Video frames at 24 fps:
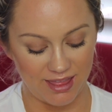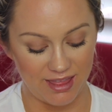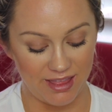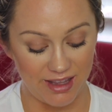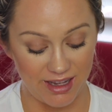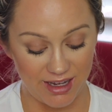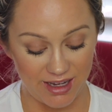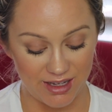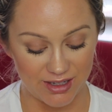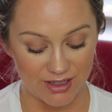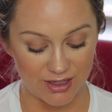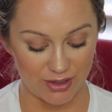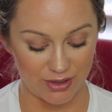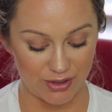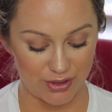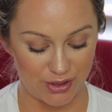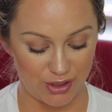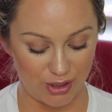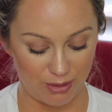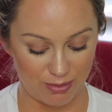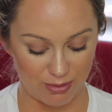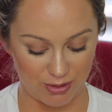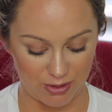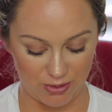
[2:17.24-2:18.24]
These are
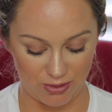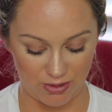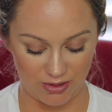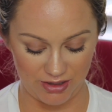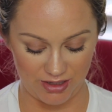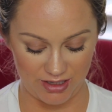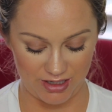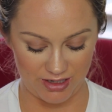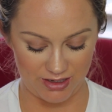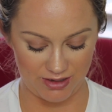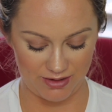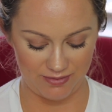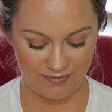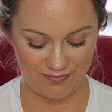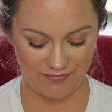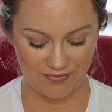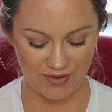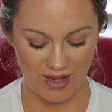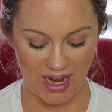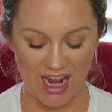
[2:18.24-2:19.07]
super old though.